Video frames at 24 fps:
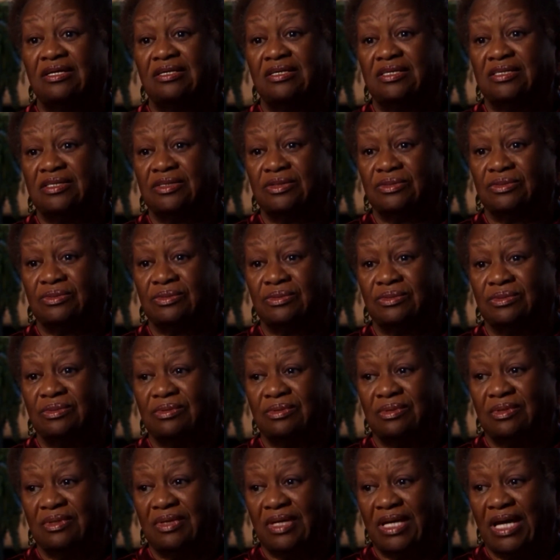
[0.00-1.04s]
to
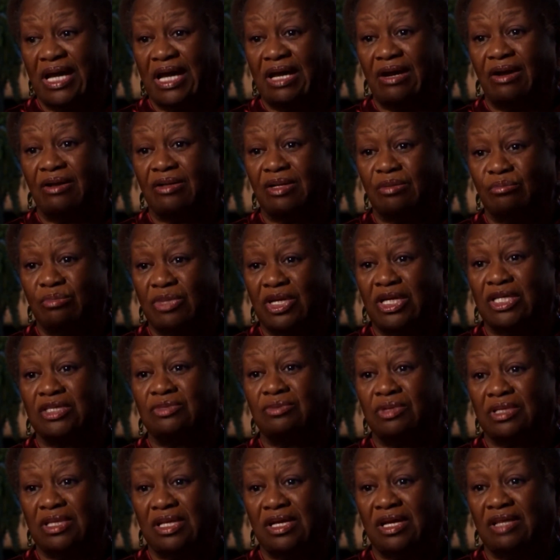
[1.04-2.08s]
get on the
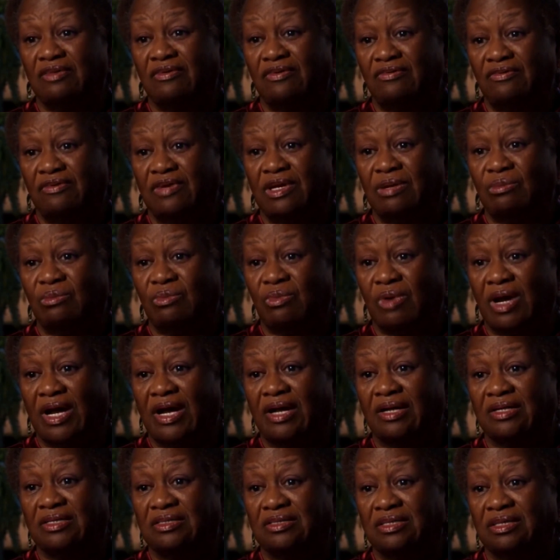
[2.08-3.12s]
bus with other Freedom
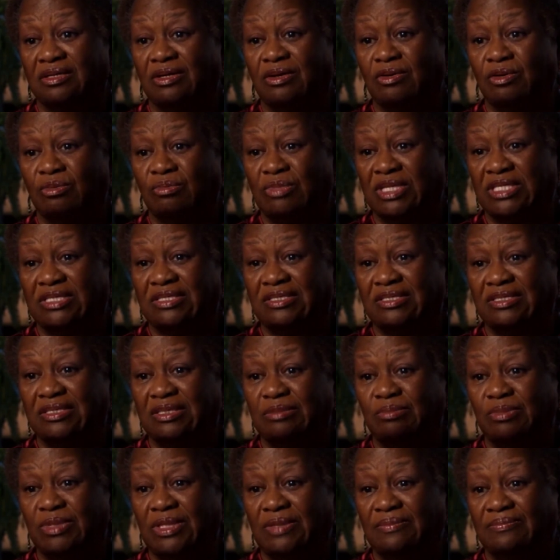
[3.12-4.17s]
Riders to go to
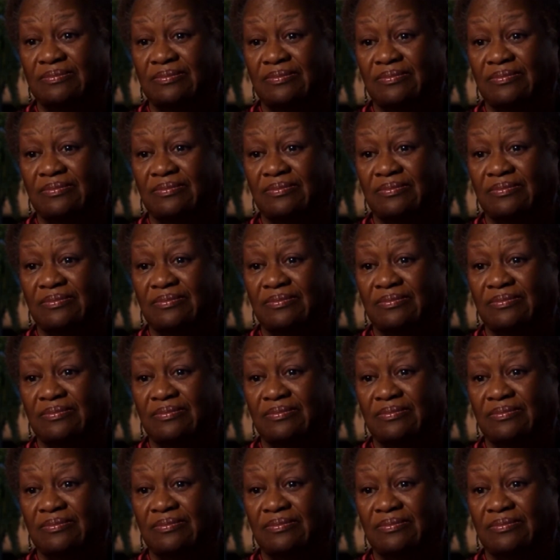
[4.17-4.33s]
Mississippi,